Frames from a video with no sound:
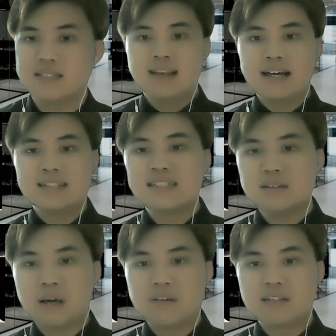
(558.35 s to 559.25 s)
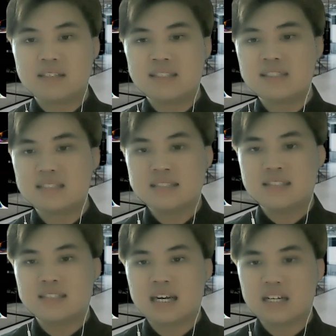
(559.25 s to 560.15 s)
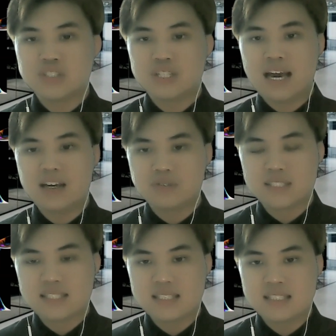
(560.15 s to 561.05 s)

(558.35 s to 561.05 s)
Lastly, we have the distance detection accuracy.